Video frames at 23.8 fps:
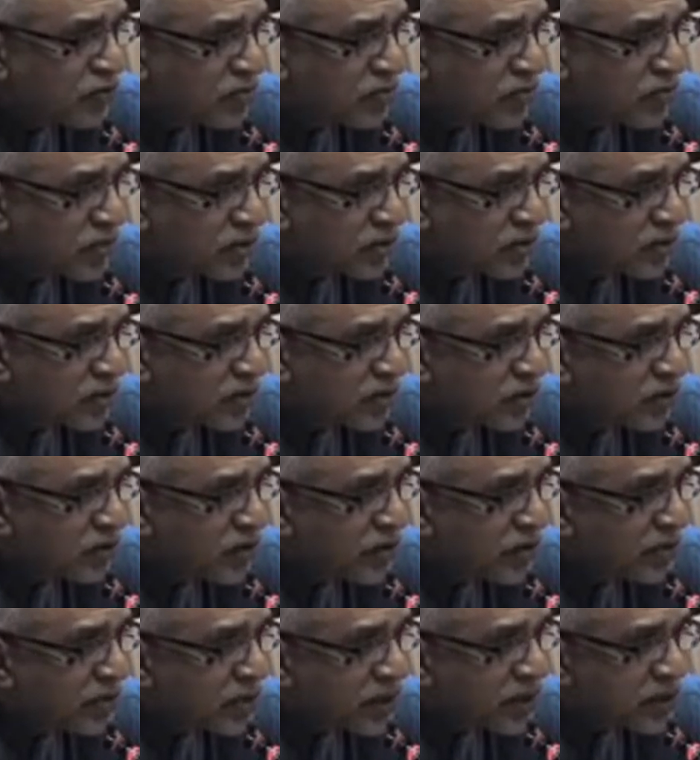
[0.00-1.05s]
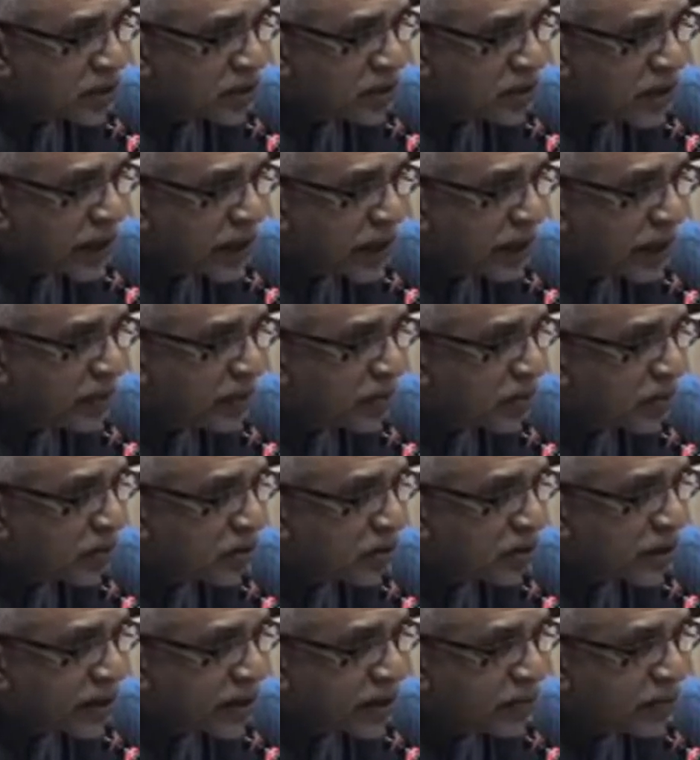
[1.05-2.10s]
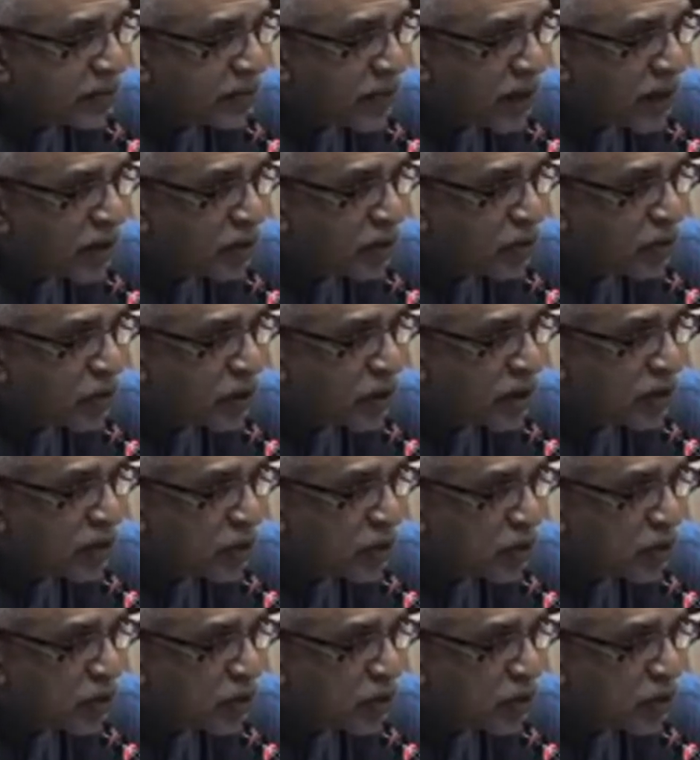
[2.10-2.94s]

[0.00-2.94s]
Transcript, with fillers: it's 15 minutes time, the second part of what I want to